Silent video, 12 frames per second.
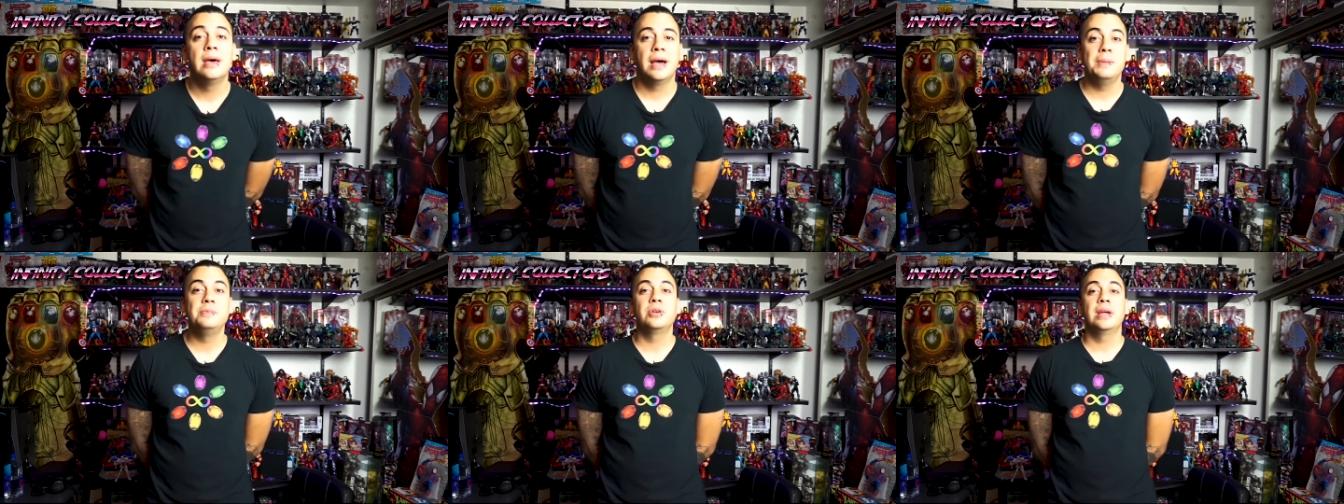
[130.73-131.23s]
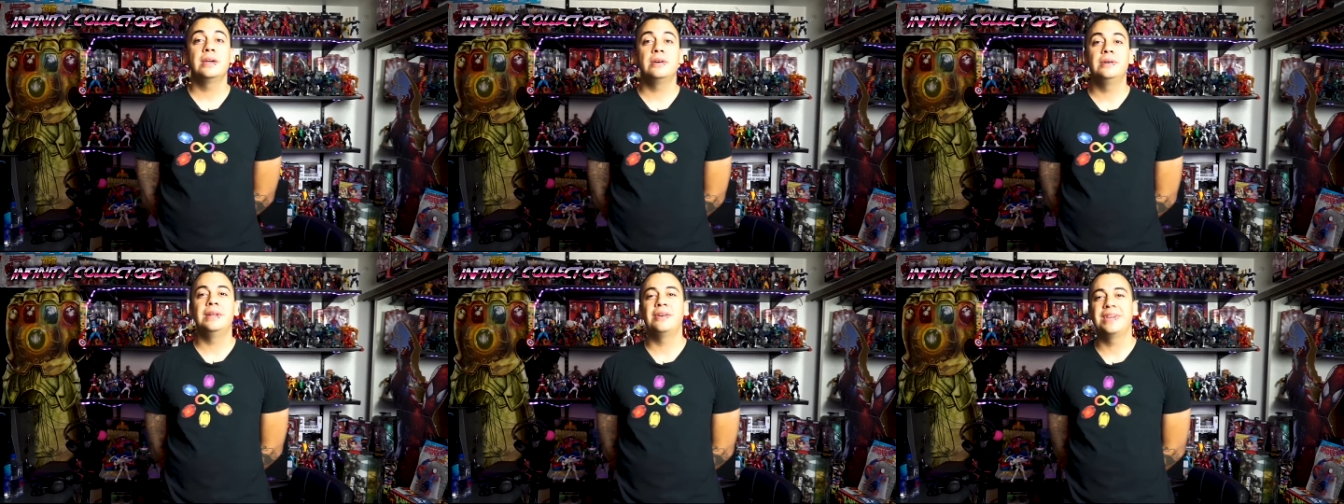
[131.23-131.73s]
I'm
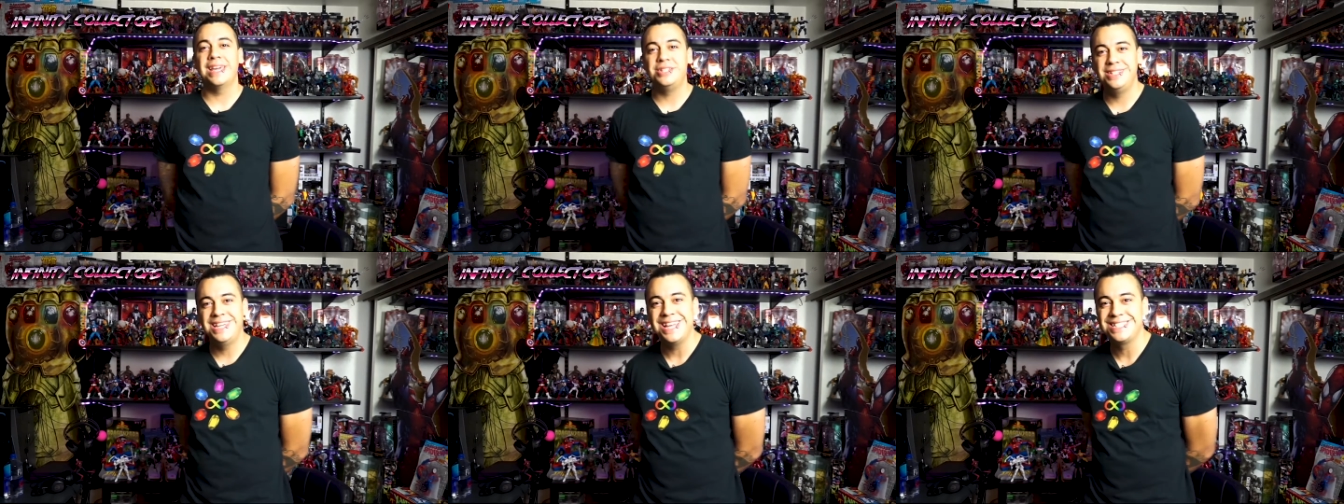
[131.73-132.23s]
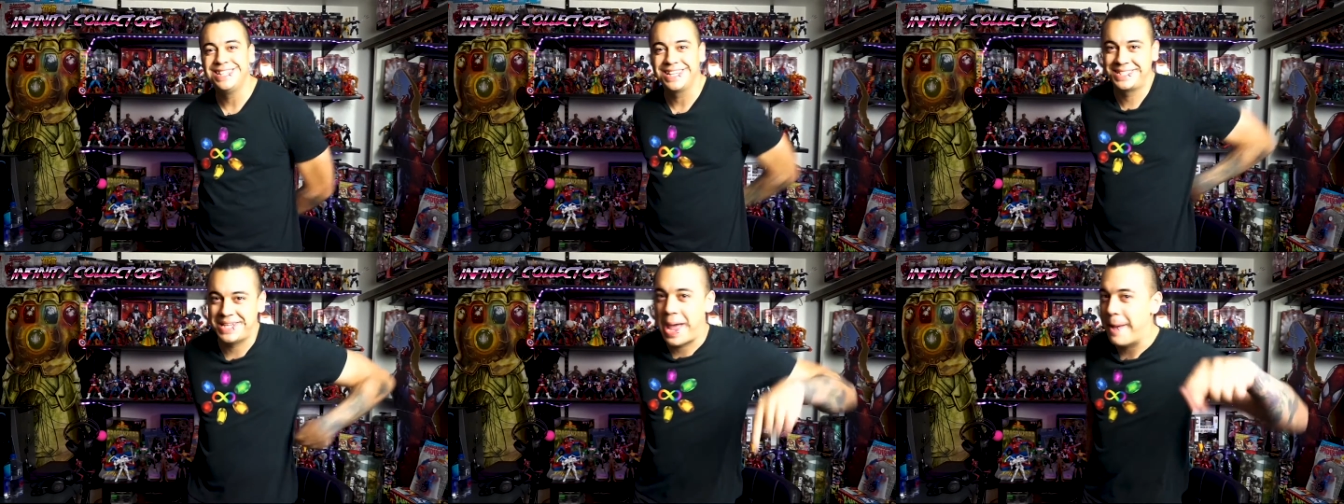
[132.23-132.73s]
Draco, and I'll catch you guys
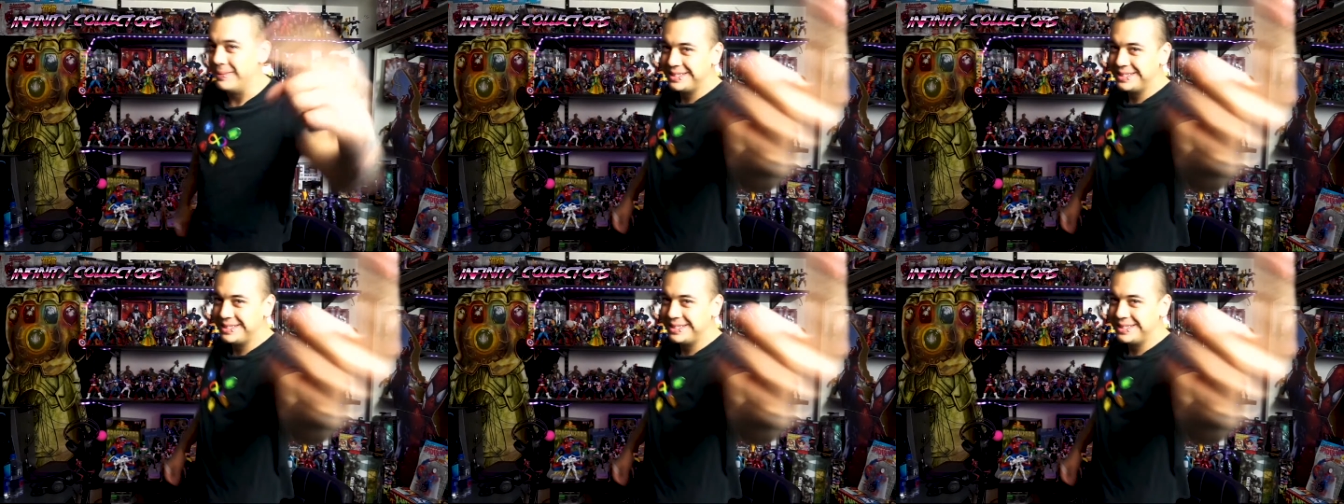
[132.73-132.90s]
next time.